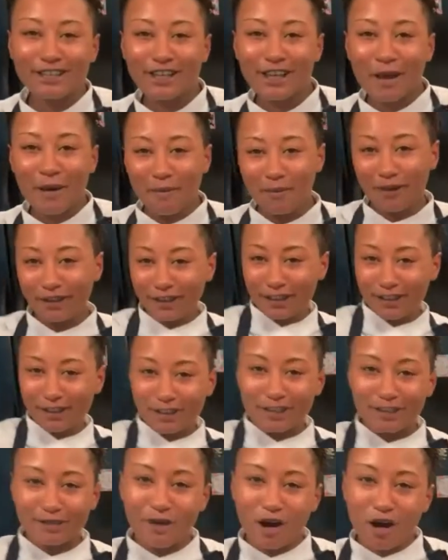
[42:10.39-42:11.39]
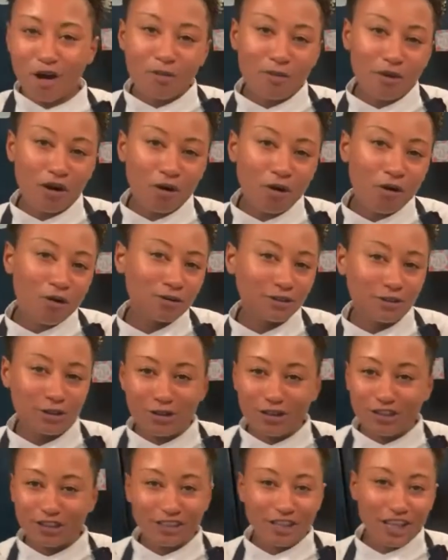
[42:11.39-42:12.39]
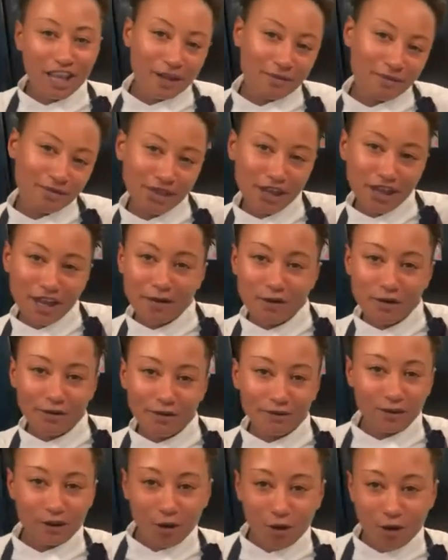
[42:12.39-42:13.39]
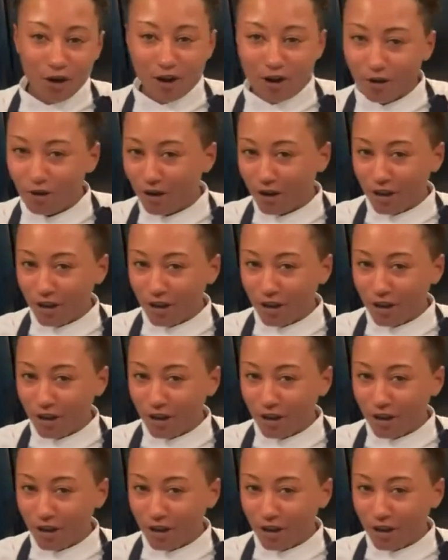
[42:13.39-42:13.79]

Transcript: put it in a small bowl, do the same thing with the oil,